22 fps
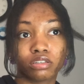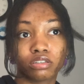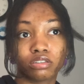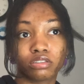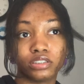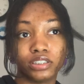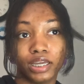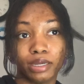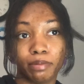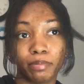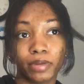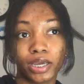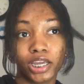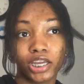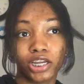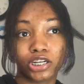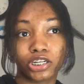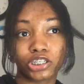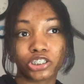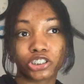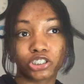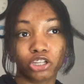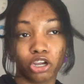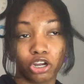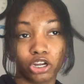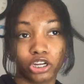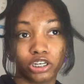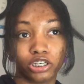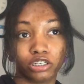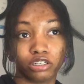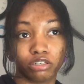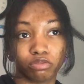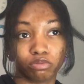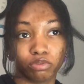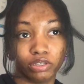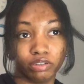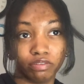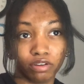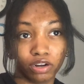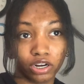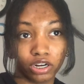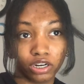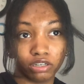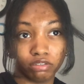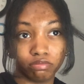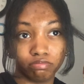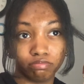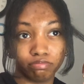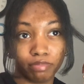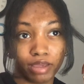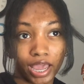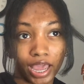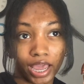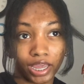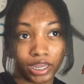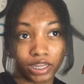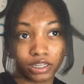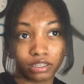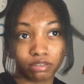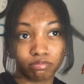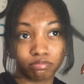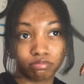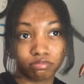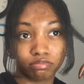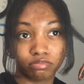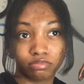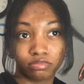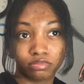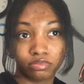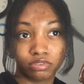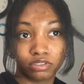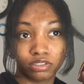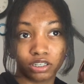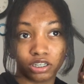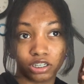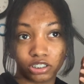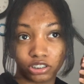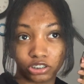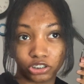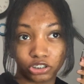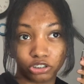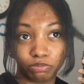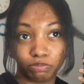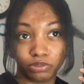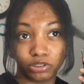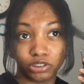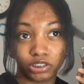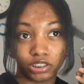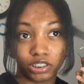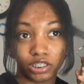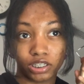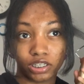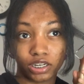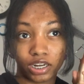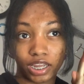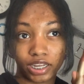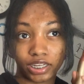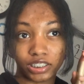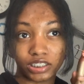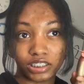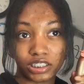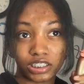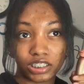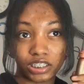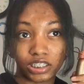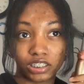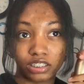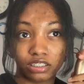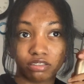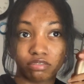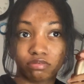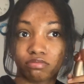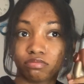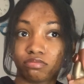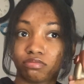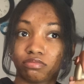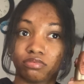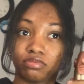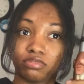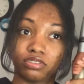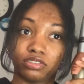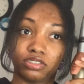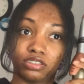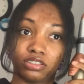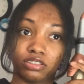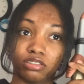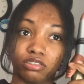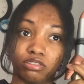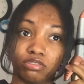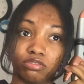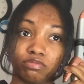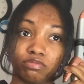Yeah, my hair is starting to revert back 100%. I can see it. So...